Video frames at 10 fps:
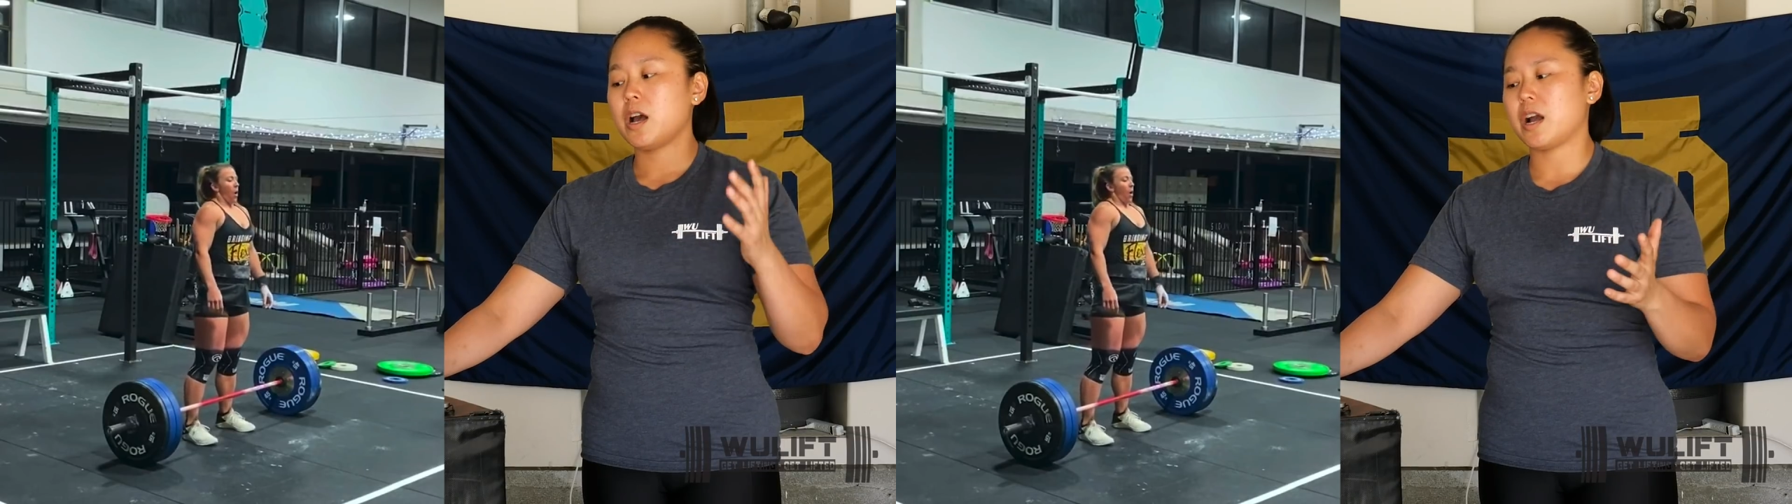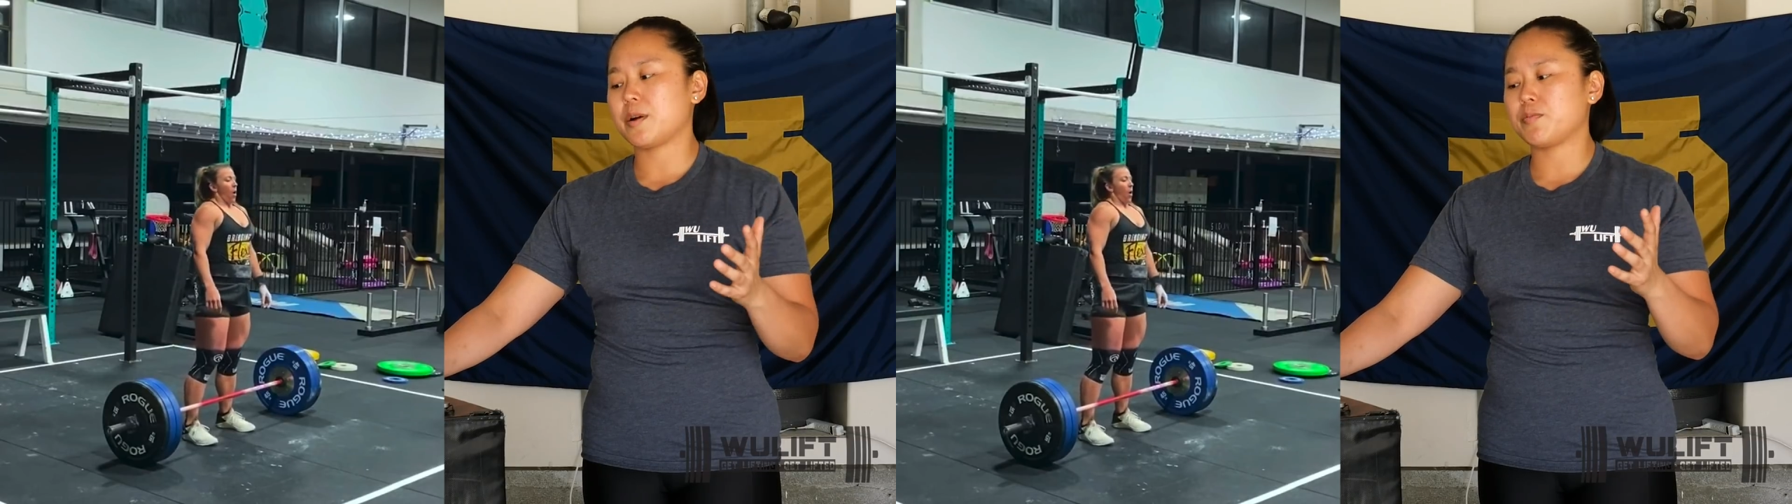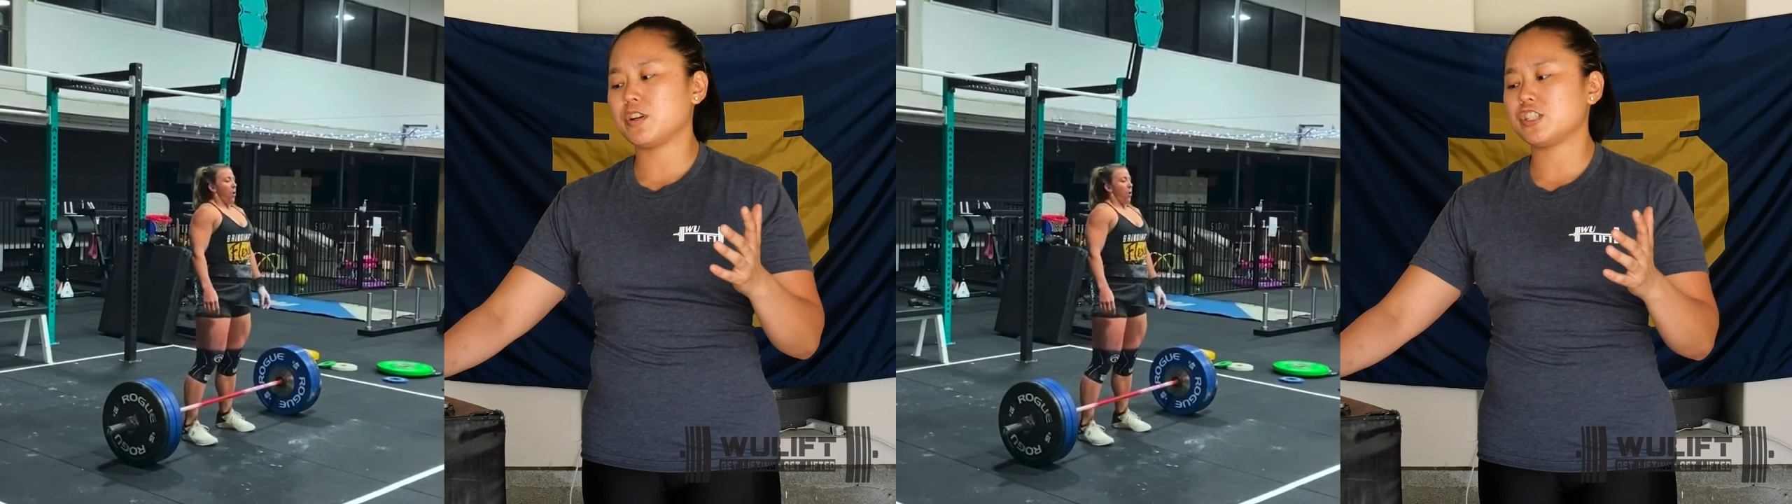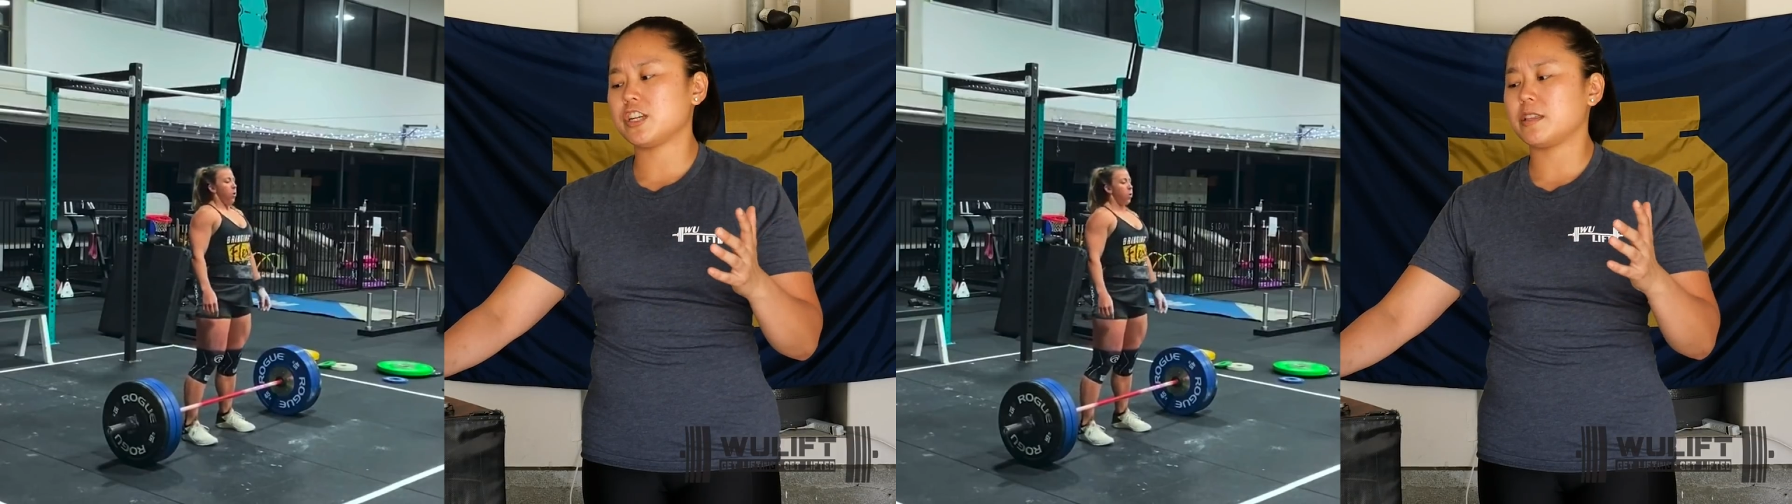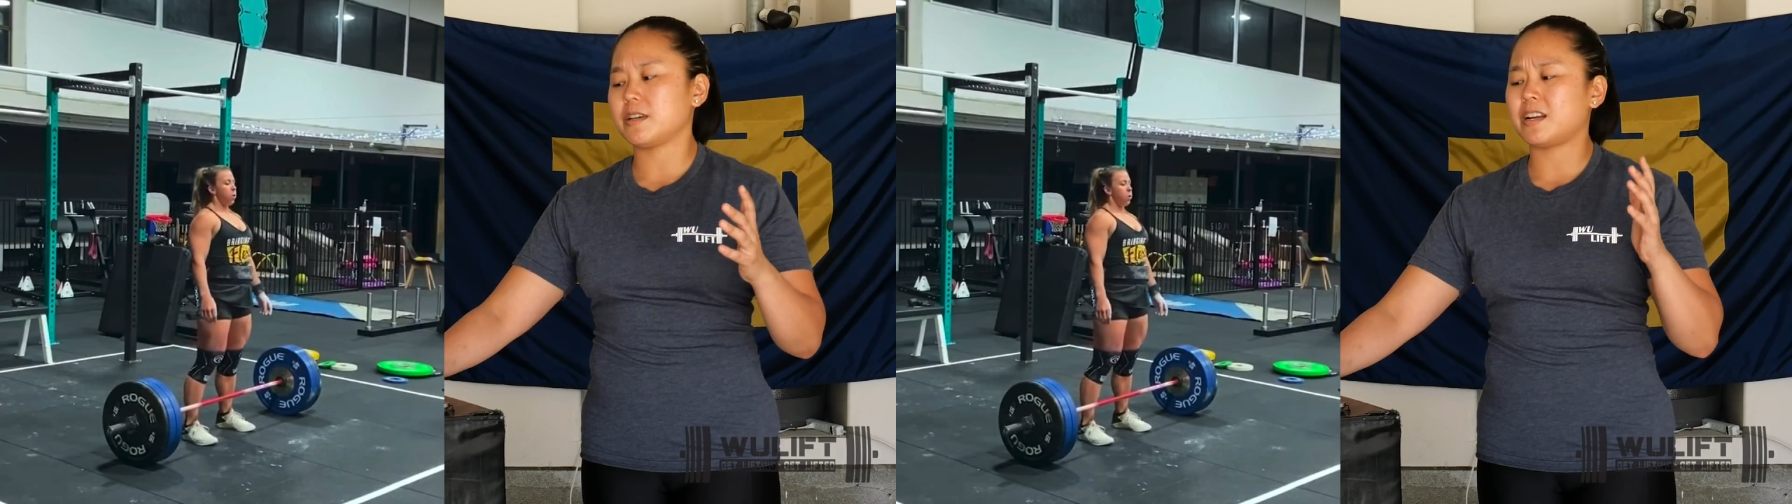I
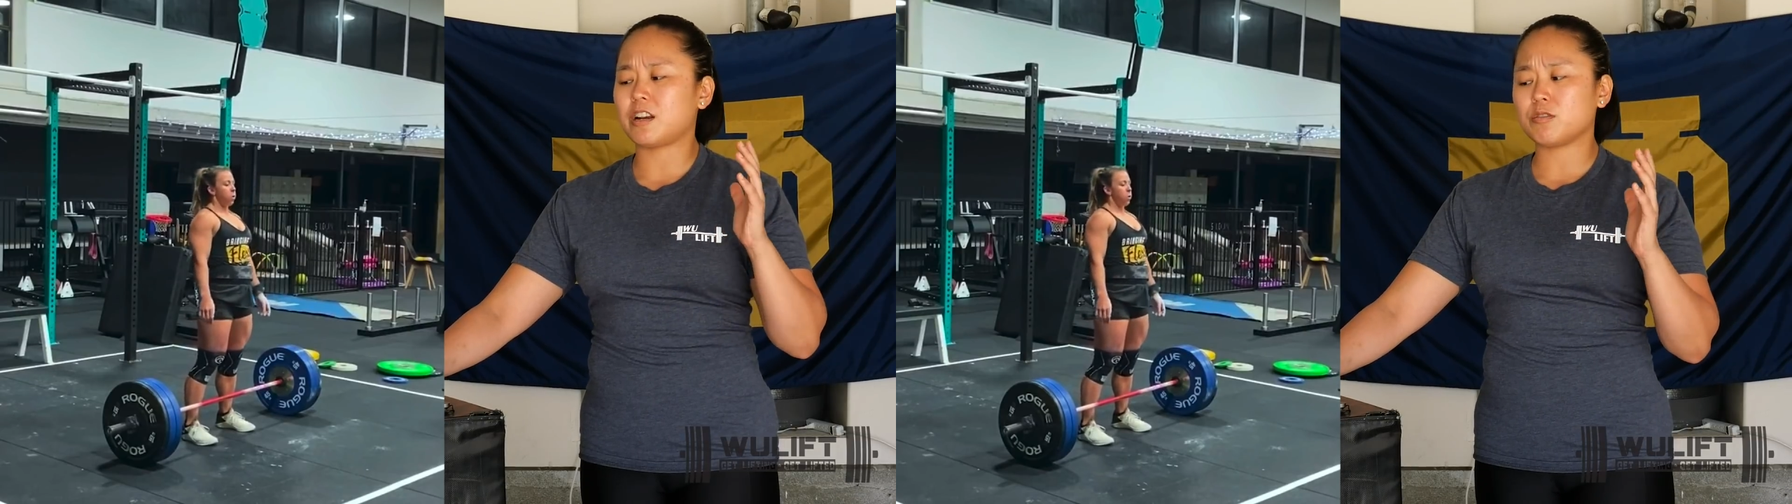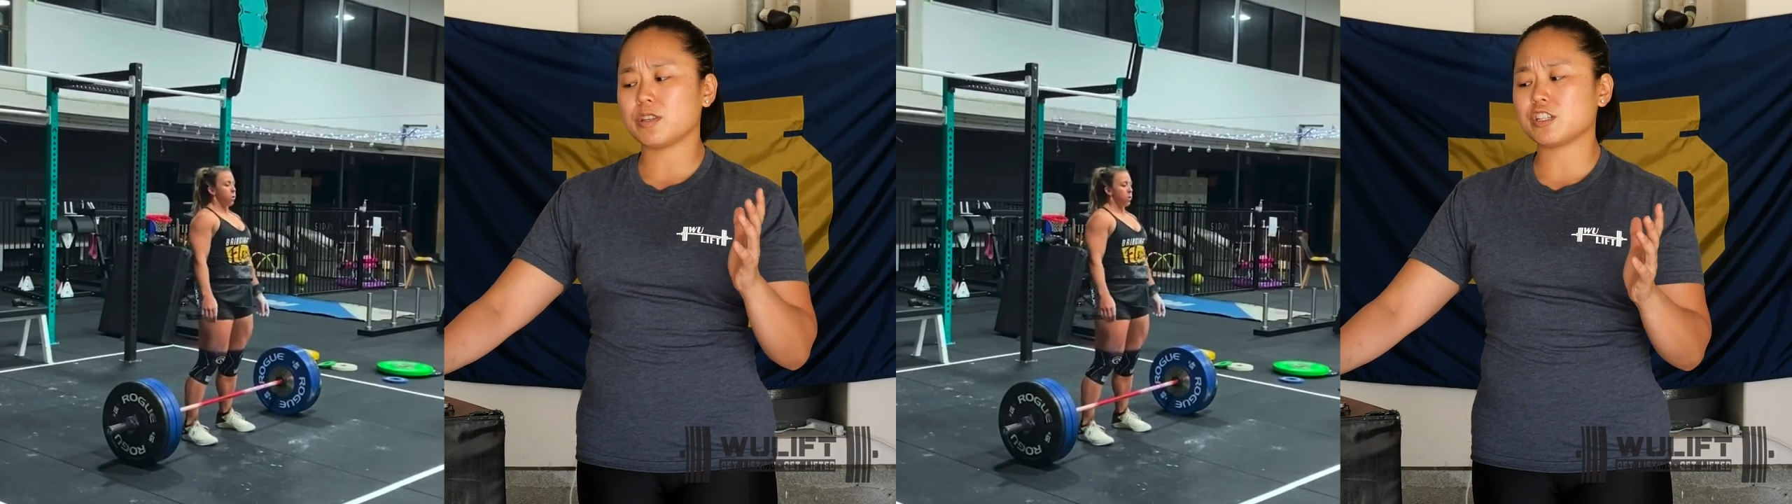appreciate that. I don't